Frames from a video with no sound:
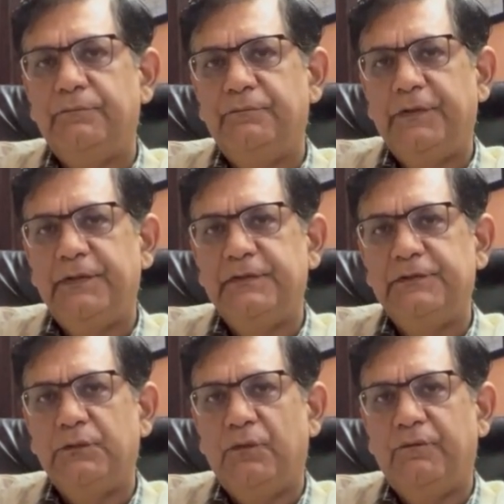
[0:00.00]

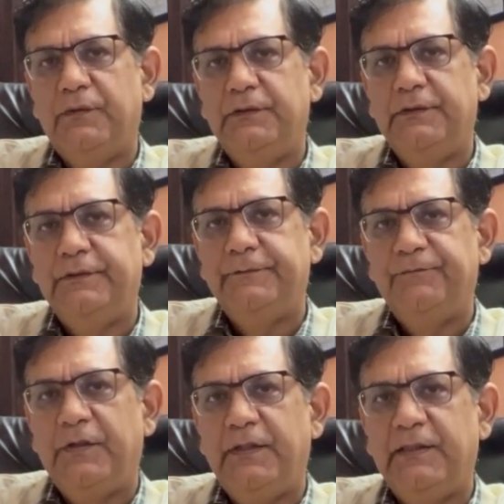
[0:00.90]
fingers over
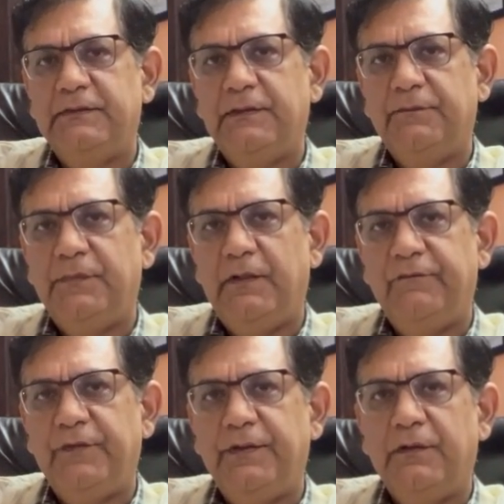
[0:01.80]
the index and the
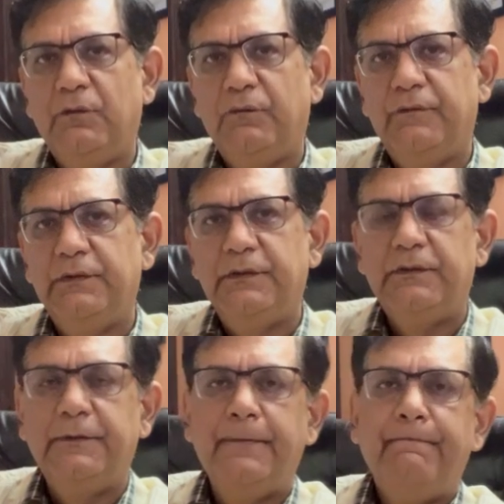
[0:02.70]
middle finger over
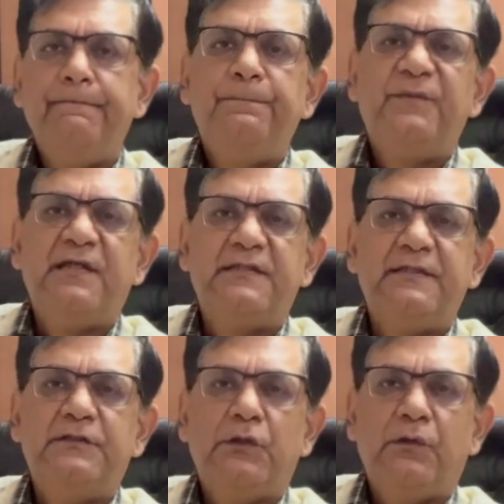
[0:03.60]
the
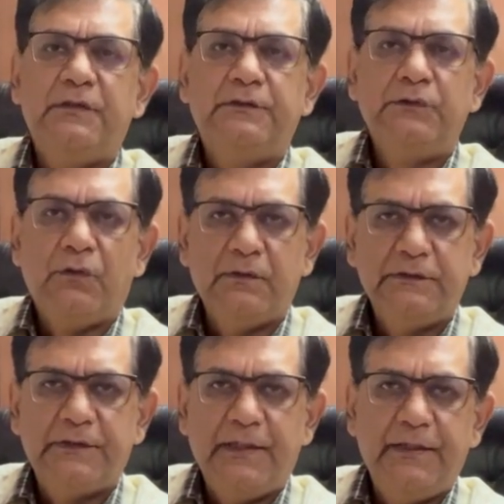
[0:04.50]
extensor hallucis
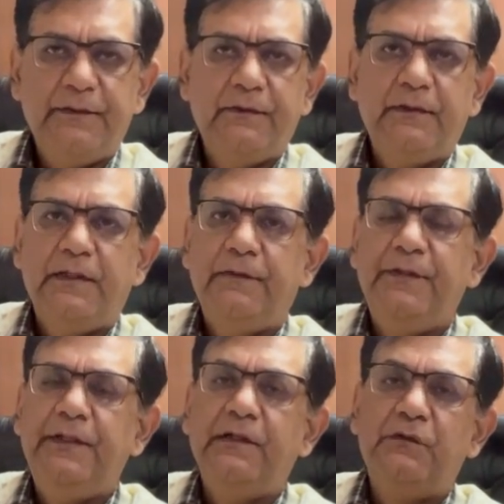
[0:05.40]
longus tendon, and
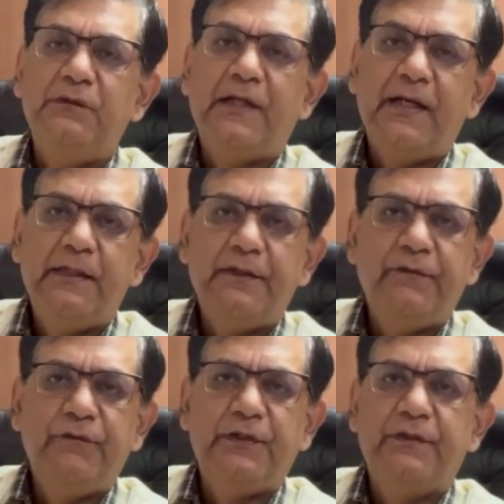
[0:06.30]
medial to that,
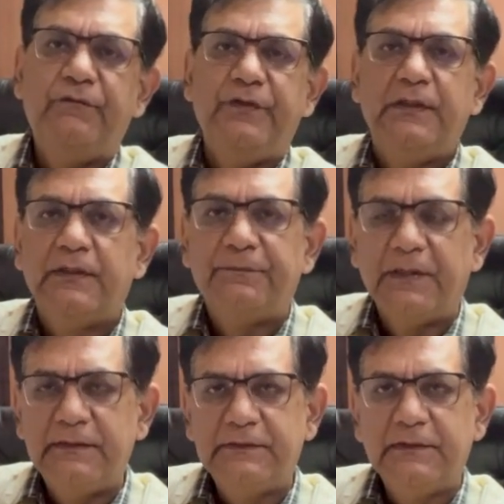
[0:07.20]
if you can feel the
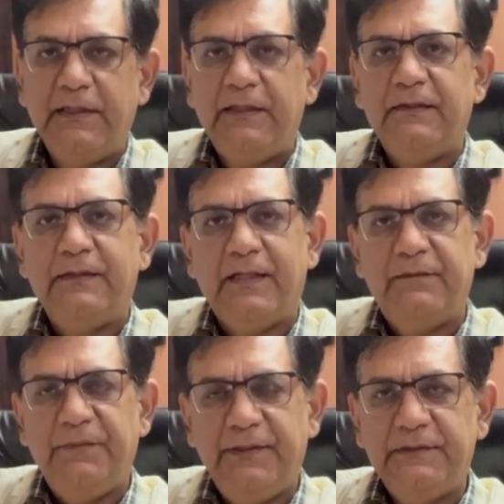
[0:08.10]
pulse,
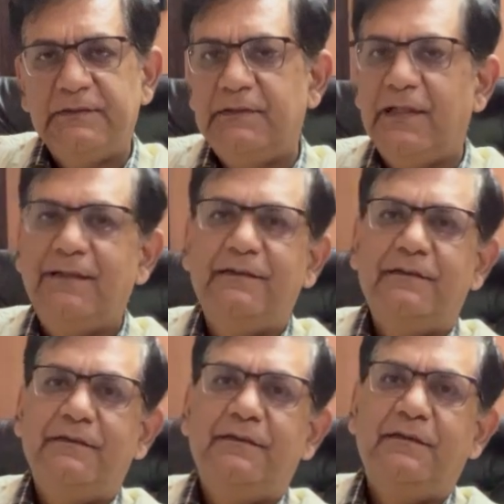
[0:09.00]
that means that
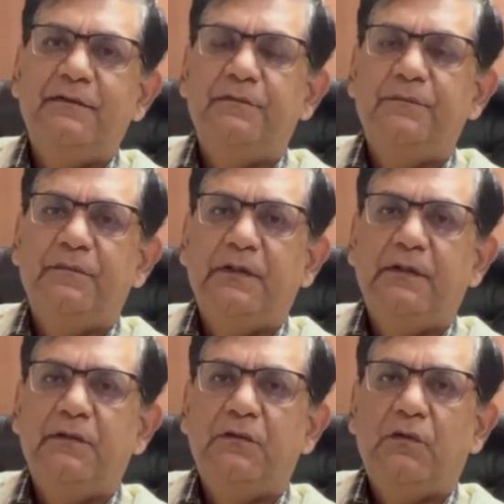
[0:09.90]

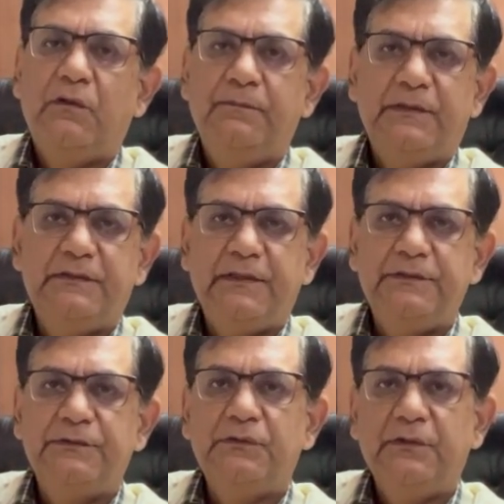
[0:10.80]
all
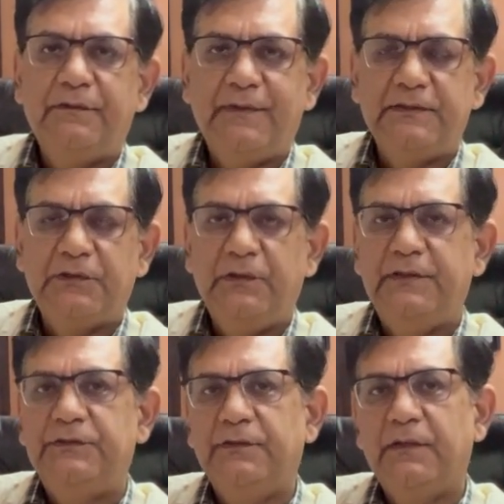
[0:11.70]
pulsations or the
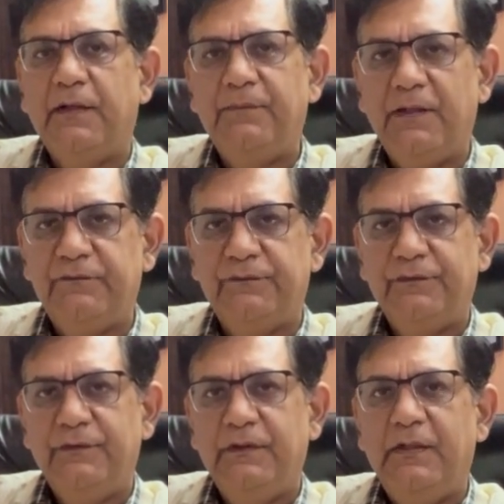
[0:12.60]
vasculature above
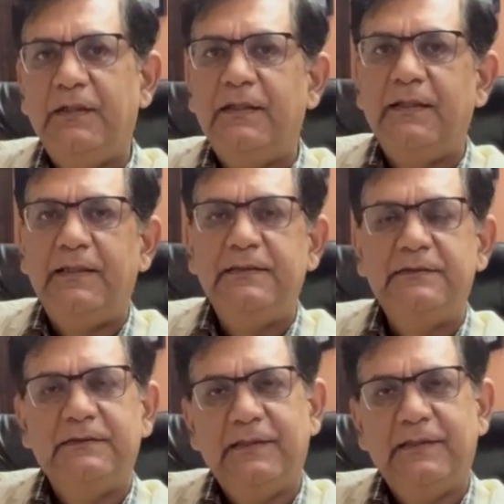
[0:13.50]
is